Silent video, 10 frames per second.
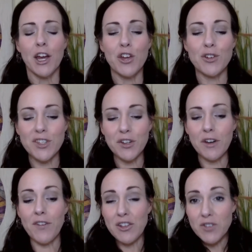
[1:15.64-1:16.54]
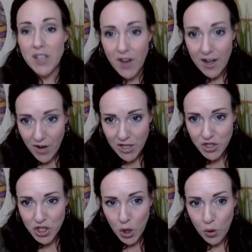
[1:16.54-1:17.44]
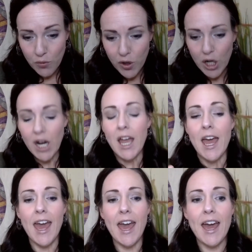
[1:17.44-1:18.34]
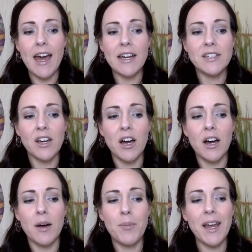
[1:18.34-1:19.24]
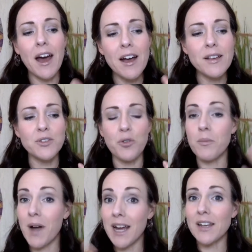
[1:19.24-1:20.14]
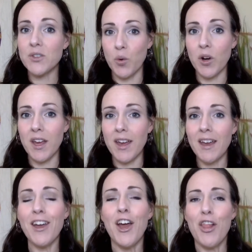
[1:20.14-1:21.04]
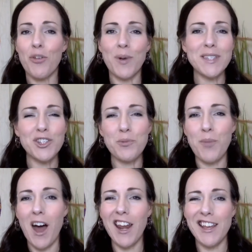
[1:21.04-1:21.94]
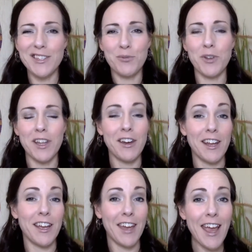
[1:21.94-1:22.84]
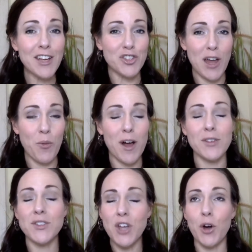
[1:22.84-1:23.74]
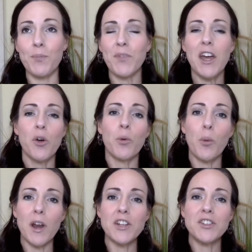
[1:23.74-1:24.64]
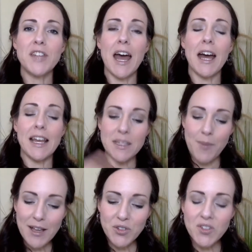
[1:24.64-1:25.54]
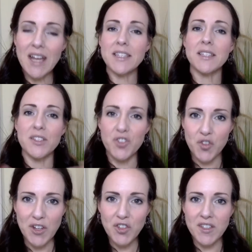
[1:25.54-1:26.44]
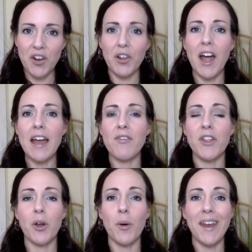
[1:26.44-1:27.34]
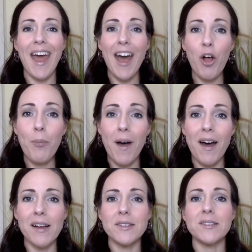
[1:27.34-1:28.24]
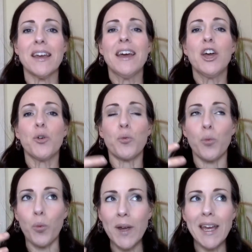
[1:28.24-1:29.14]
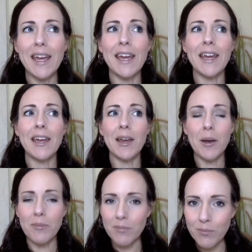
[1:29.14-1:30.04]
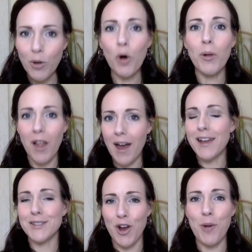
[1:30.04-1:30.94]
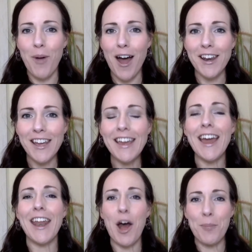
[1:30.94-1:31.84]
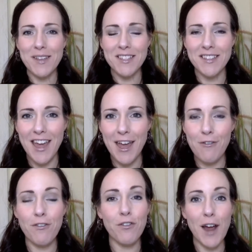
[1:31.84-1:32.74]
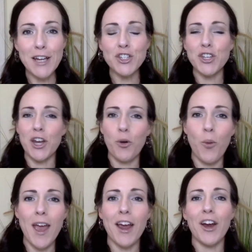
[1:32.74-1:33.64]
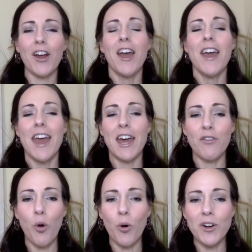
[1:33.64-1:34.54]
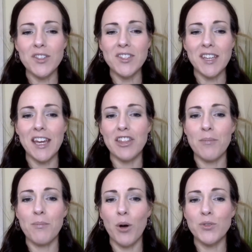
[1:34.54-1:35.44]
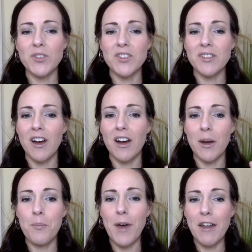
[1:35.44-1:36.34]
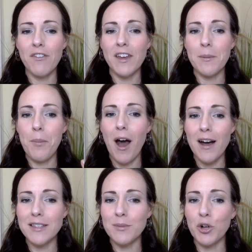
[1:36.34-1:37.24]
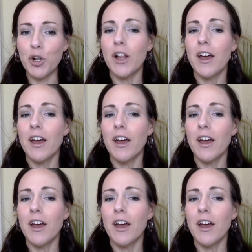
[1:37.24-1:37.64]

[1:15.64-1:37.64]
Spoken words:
You're still going to find yourself kind of hunched over, and because your mind is working, the rest of your body isn't really going to engage that well. So we want to get some exercises and stretches in our life that are going to help us remobilize our body and help us stay fresh and aware, and of course get the most benefit possible